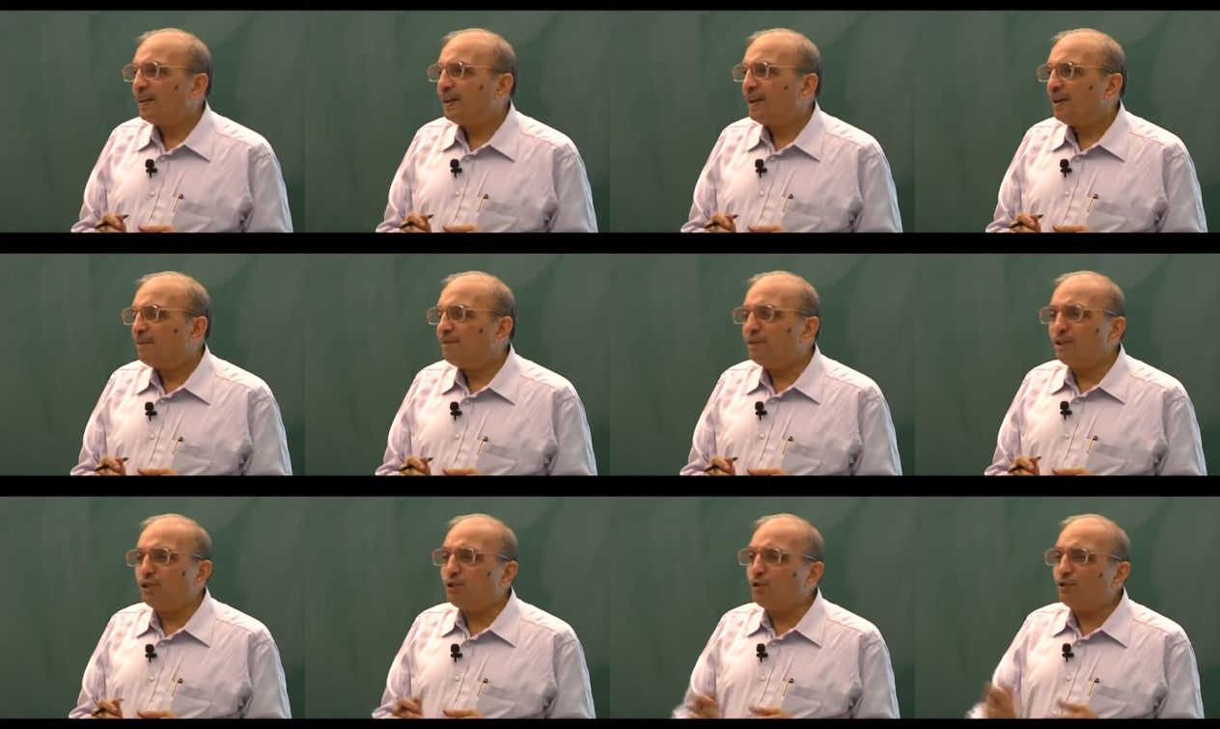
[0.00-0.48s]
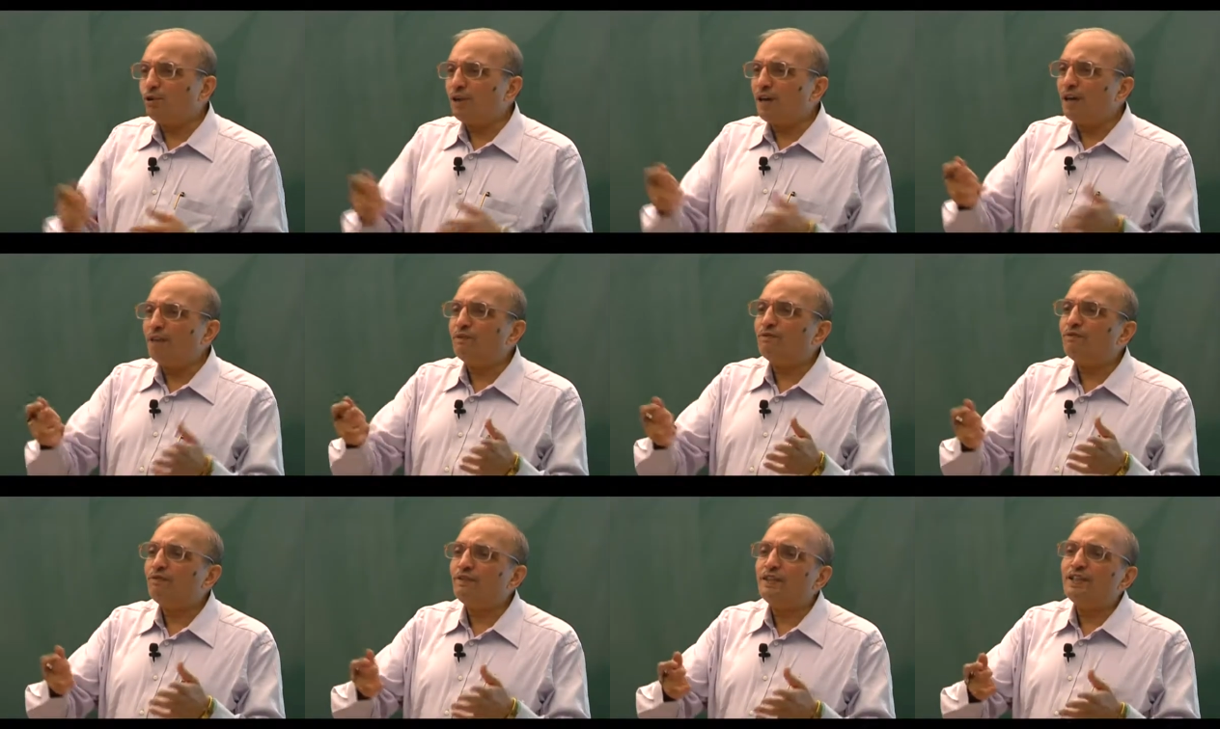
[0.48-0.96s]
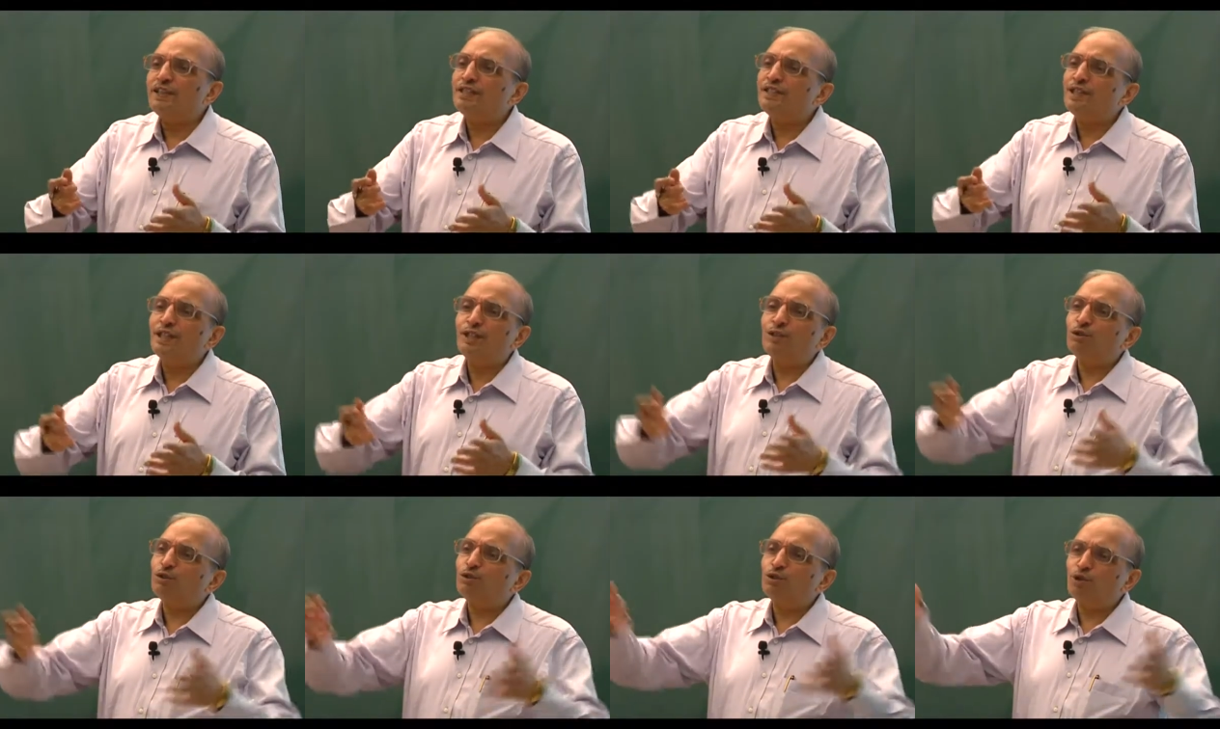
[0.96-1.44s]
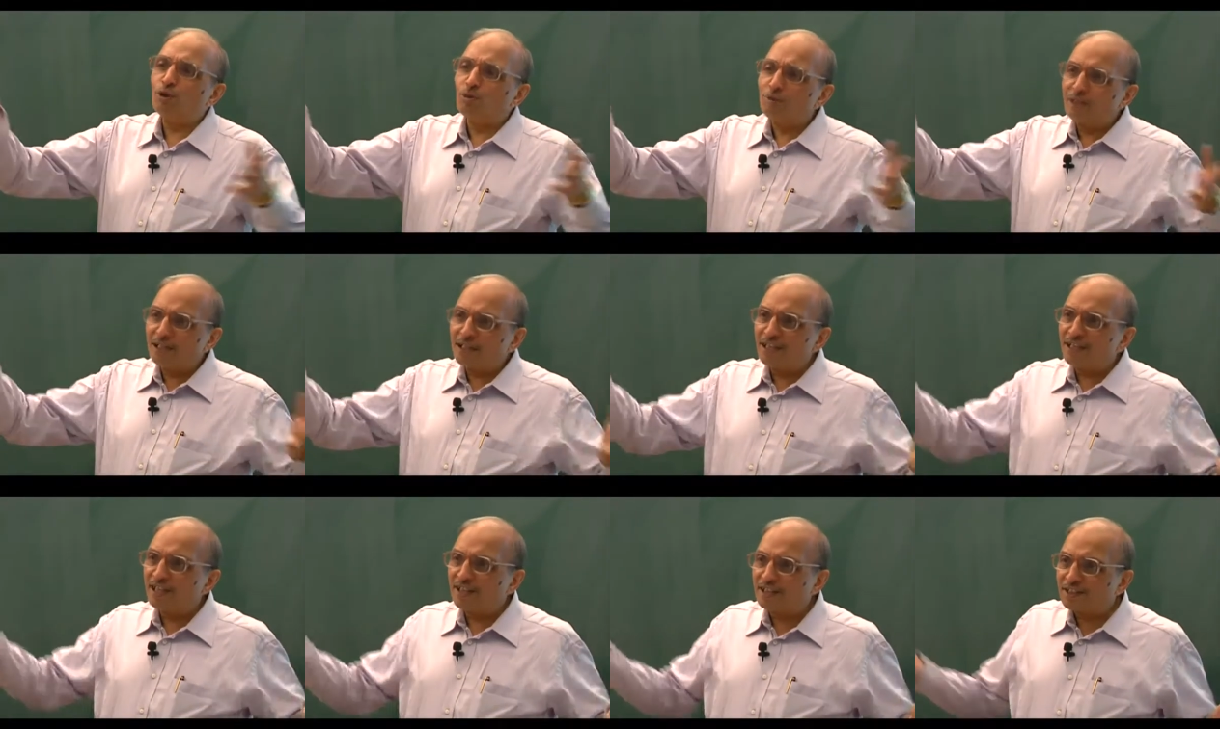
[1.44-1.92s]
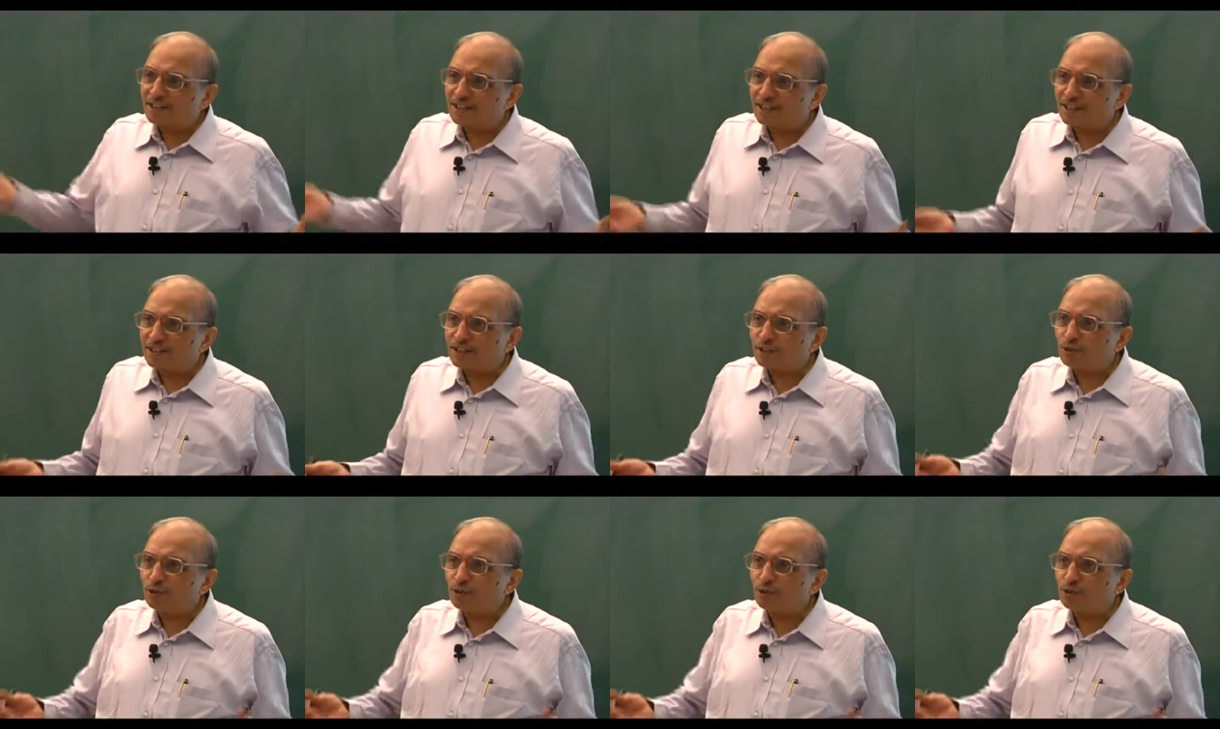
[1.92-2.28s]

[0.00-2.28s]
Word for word: I mean, you would have listened to so many lectures,